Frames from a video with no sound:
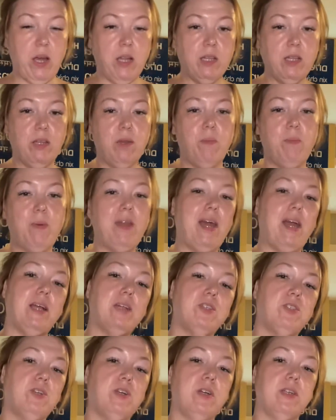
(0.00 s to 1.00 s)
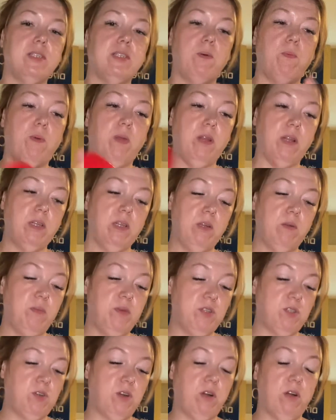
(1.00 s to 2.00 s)
a little bit extra because I want it a little
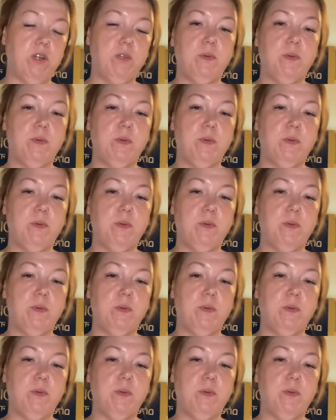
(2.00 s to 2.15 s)
bit stronger,